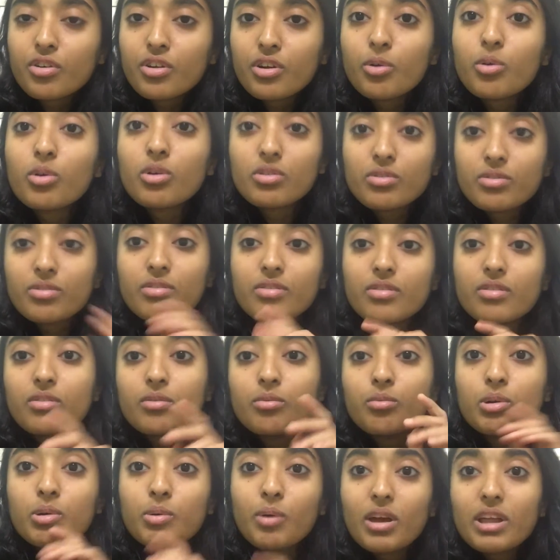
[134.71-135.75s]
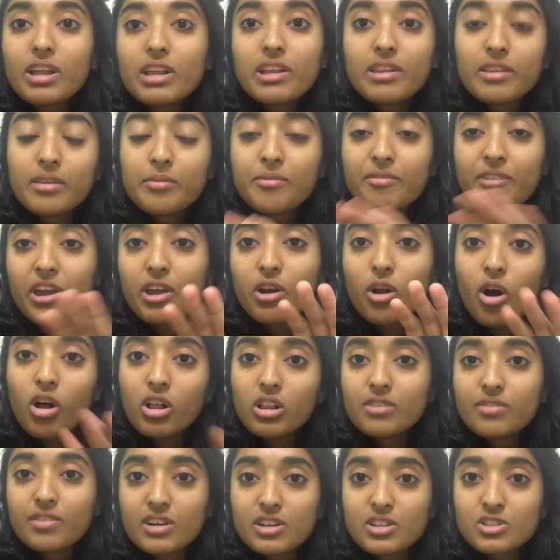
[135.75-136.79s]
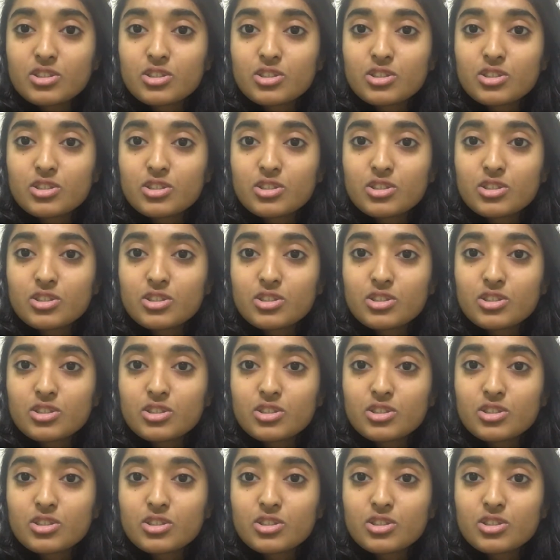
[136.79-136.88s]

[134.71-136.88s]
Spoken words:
Well, we went in the van, all of us.